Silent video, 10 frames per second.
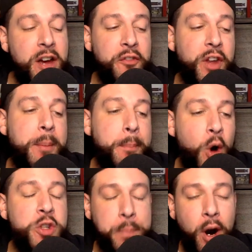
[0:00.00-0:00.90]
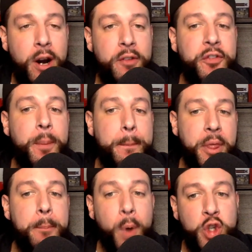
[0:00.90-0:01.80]
For the most part
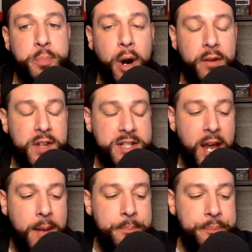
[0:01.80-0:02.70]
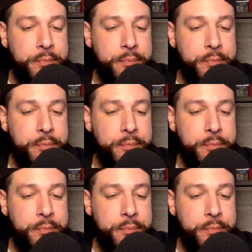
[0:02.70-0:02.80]
of this game,